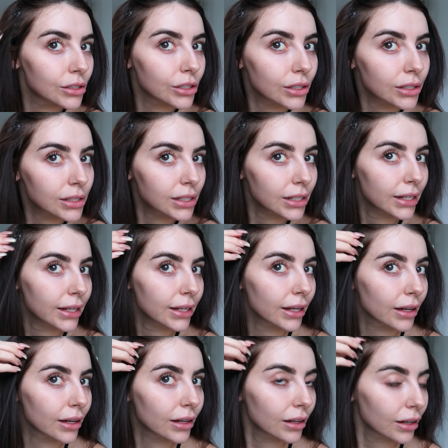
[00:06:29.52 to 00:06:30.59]
So you can see
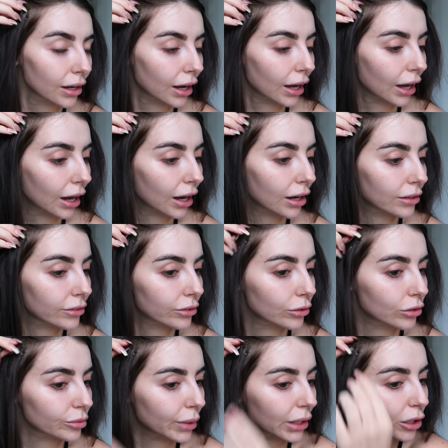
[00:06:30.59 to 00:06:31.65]
here, I have
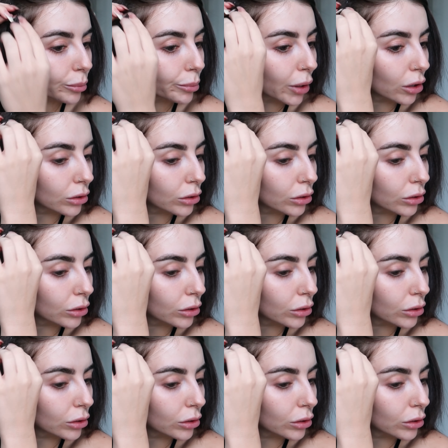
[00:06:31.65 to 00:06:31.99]
all my little